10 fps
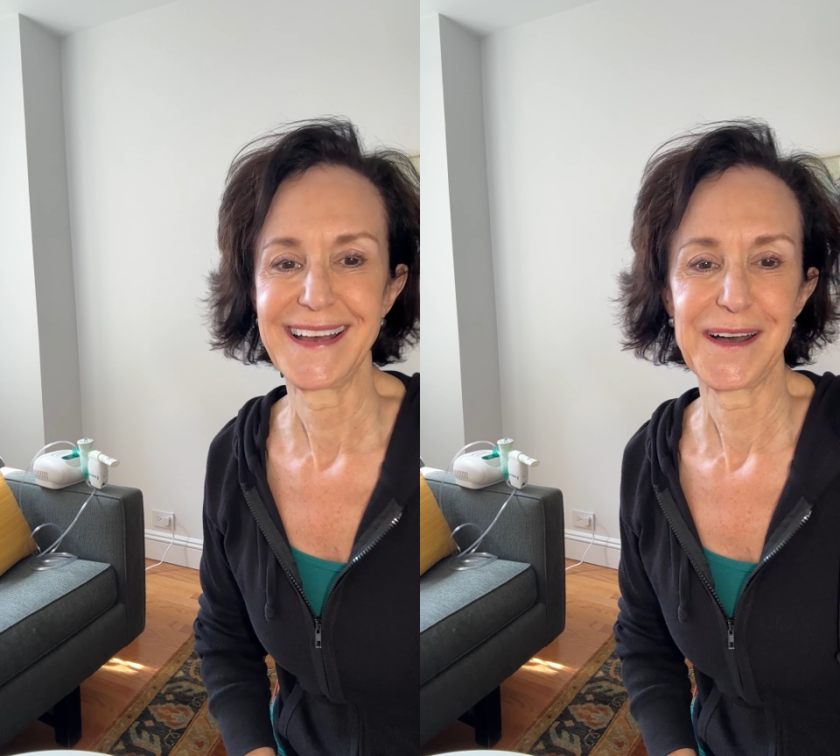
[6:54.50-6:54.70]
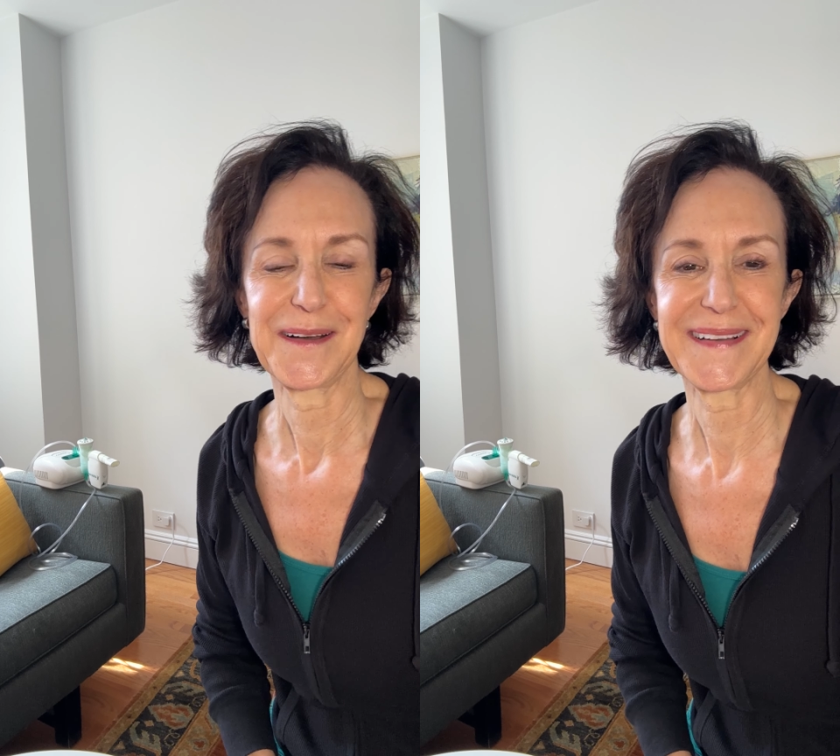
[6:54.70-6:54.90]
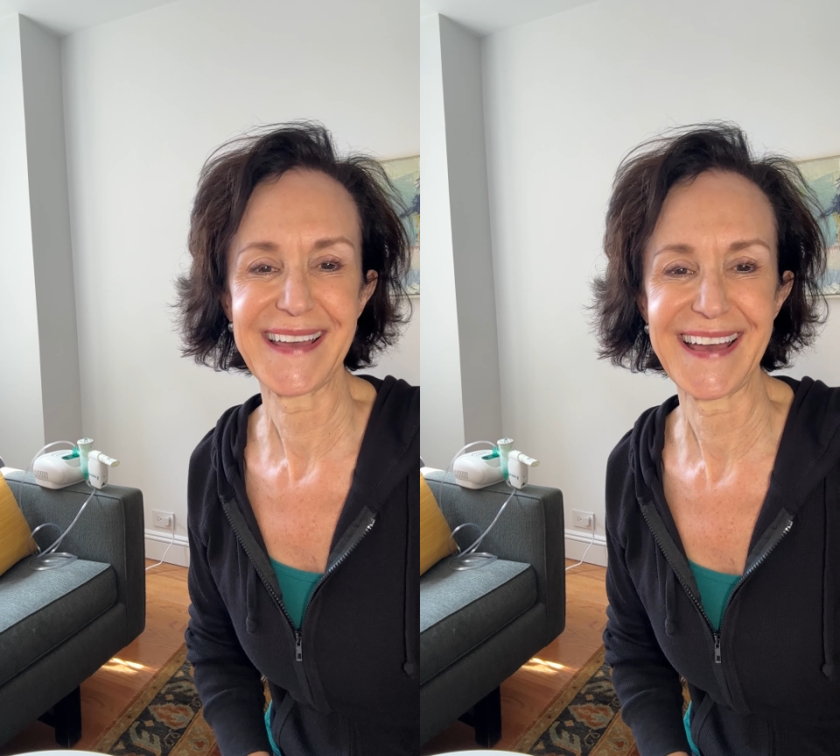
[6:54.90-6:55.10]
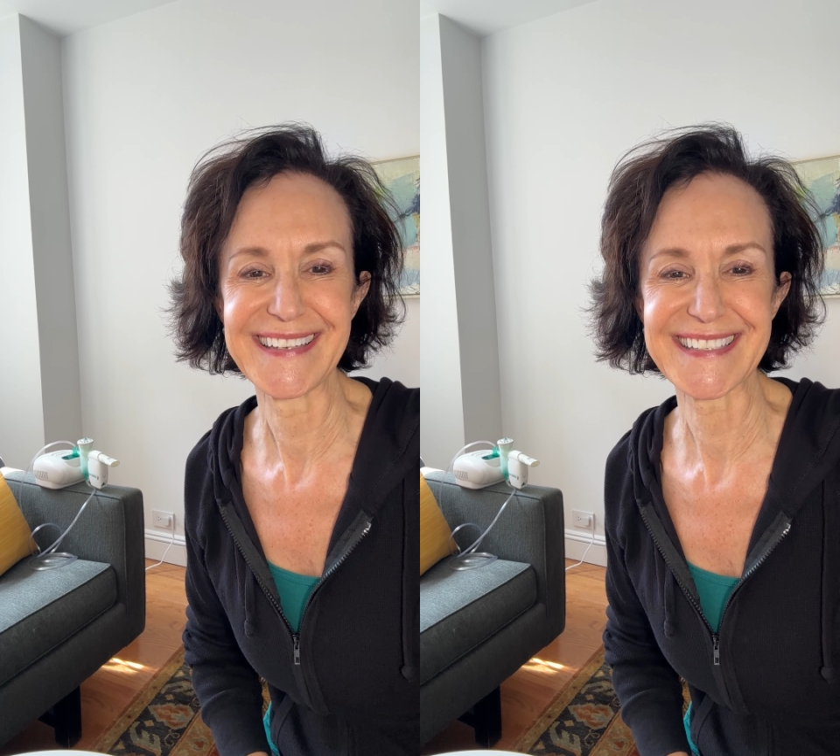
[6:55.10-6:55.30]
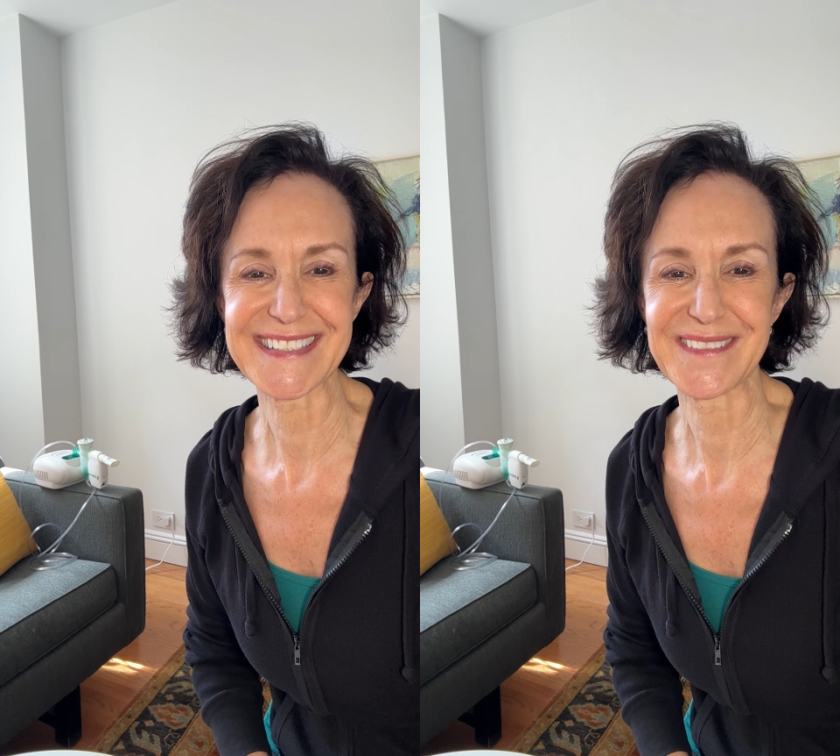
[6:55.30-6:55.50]
Okay,
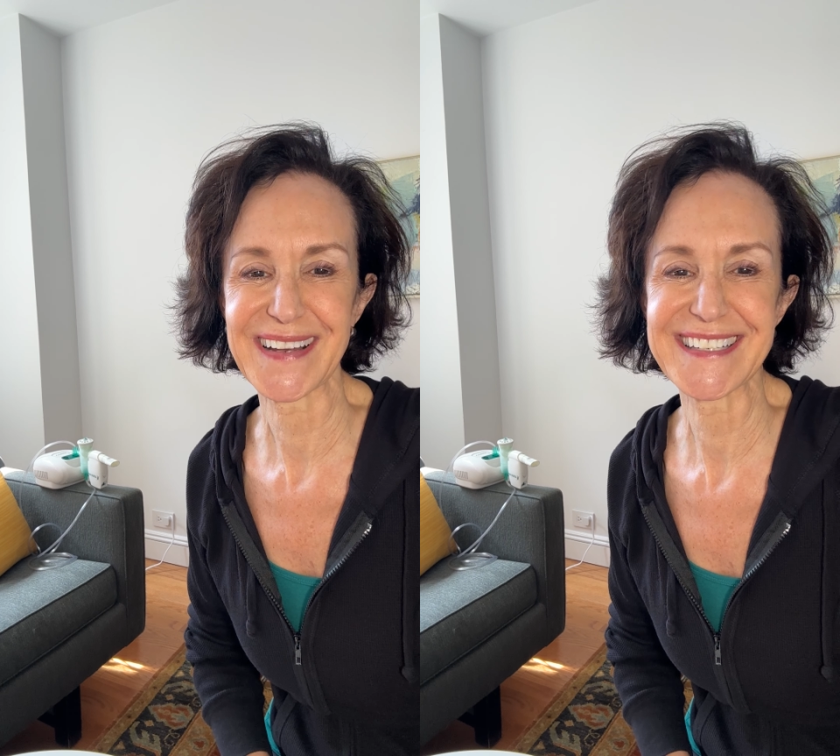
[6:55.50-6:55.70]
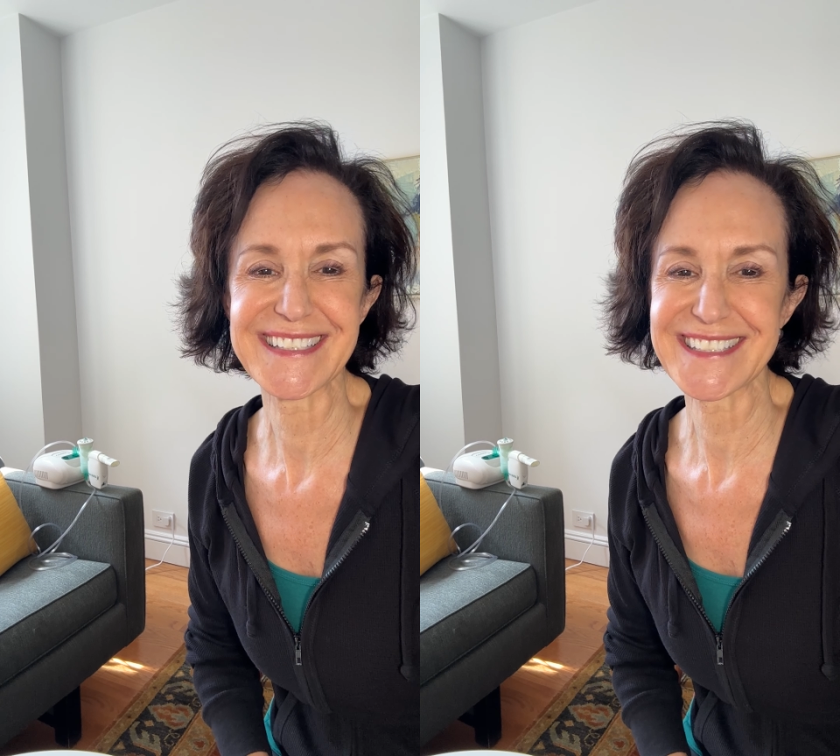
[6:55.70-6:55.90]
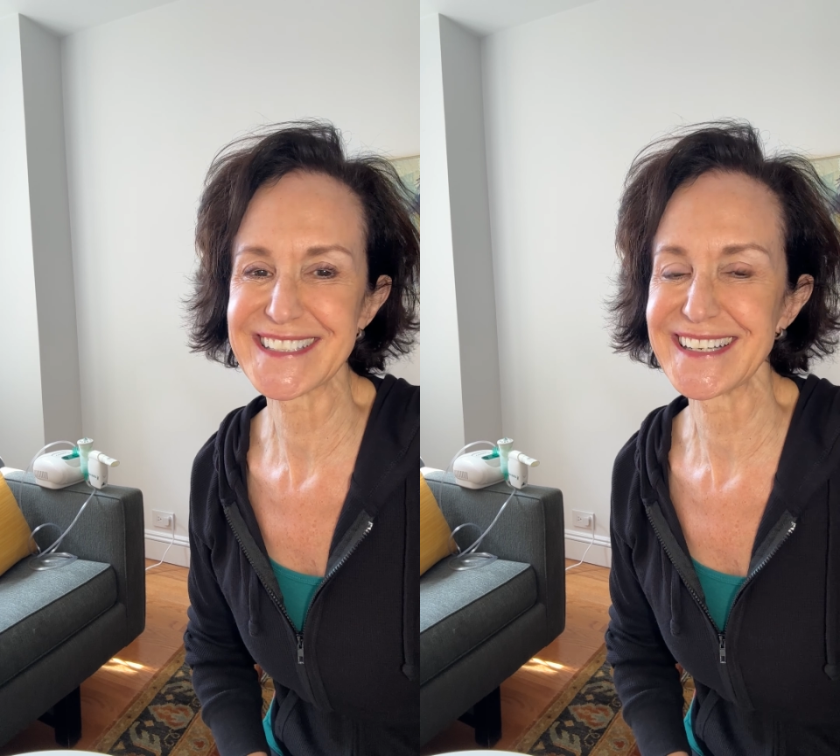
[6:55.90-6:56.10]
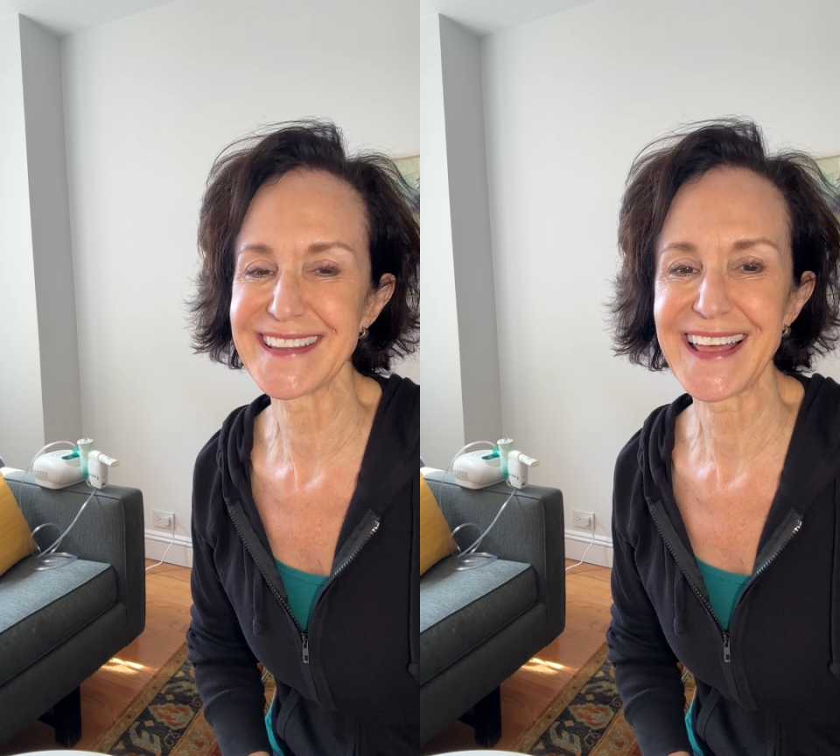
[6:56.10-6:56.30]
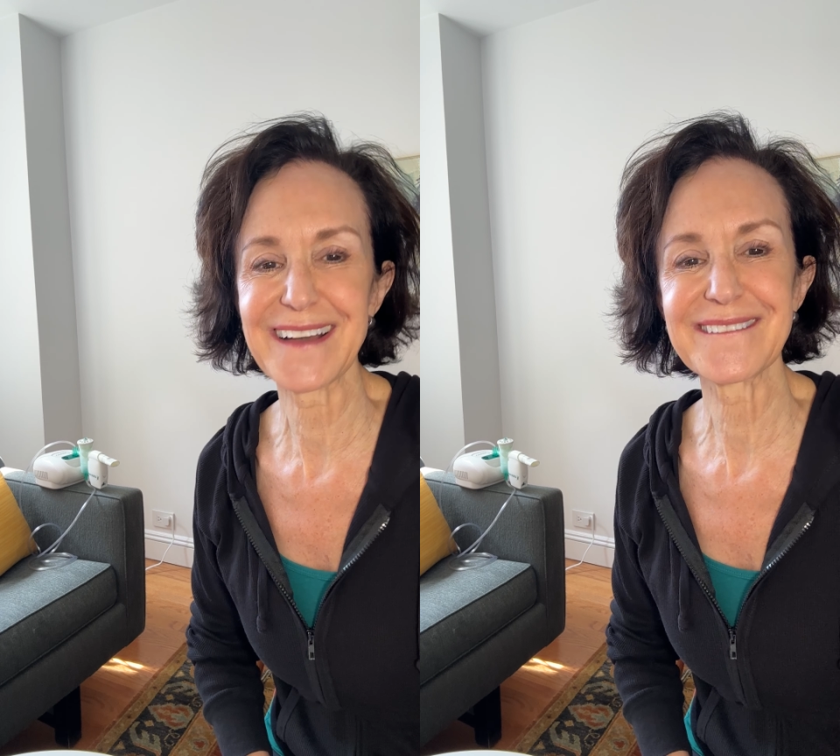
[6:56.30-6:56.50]
just wanted to share
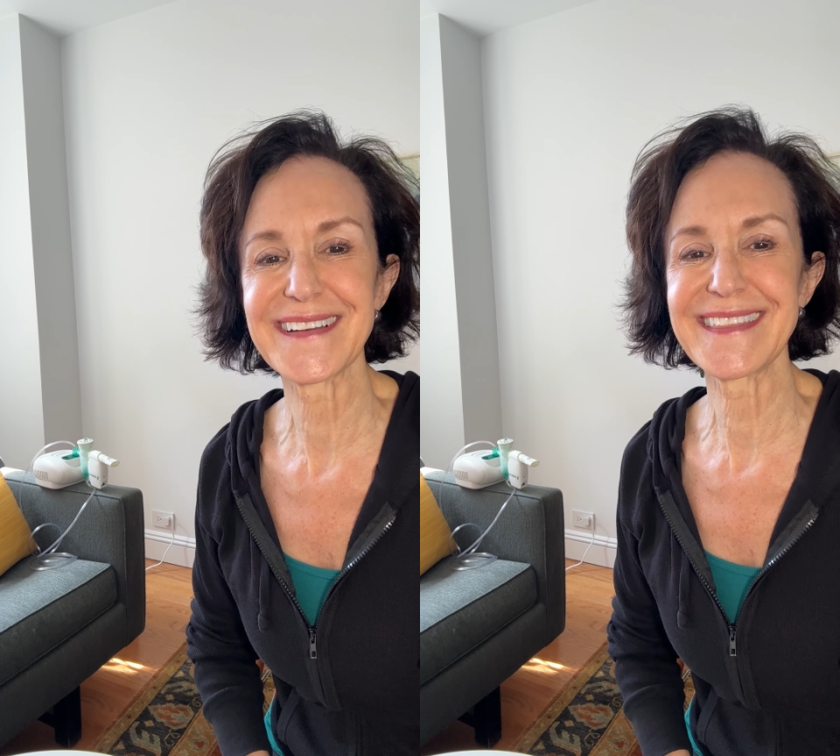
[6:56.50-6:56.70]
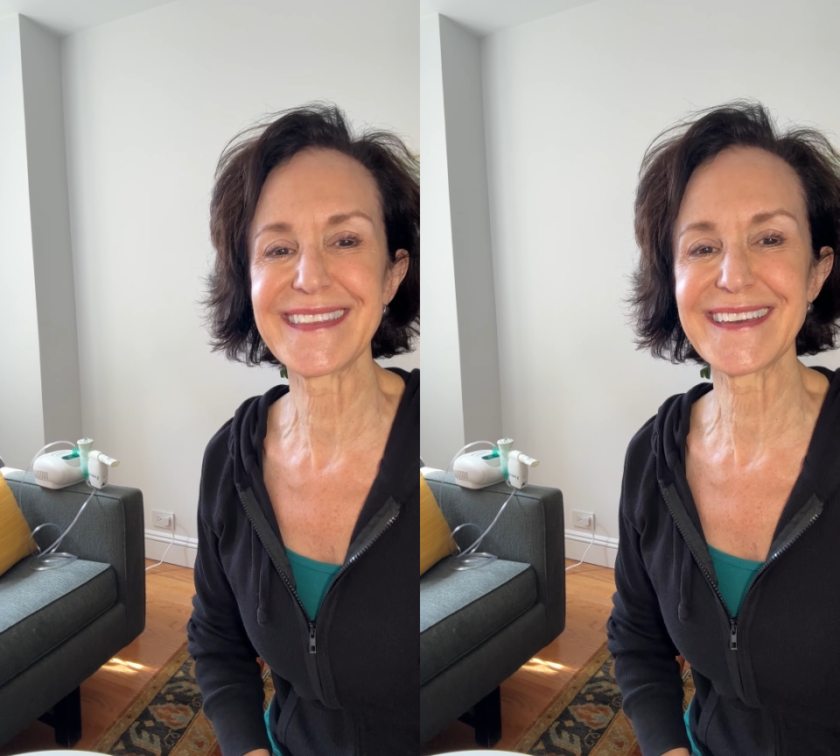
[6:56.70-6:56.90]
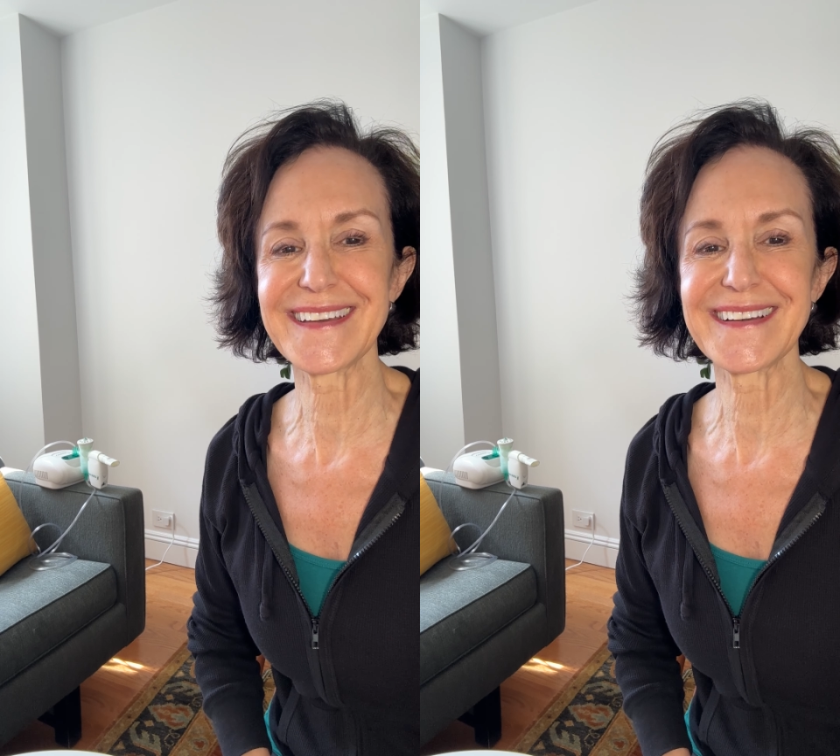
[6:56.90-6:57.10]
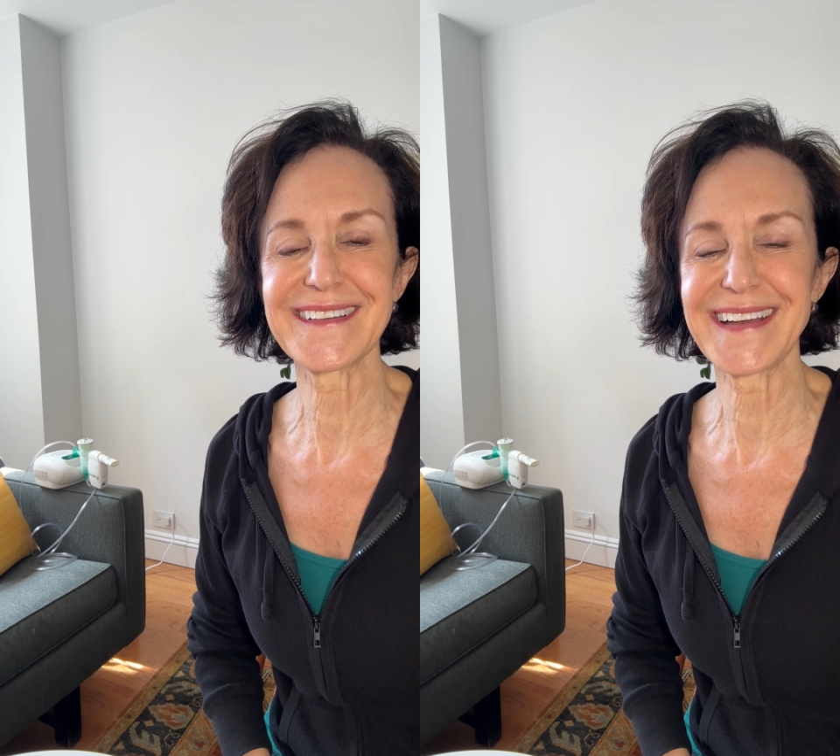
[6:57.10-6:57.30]
that with you,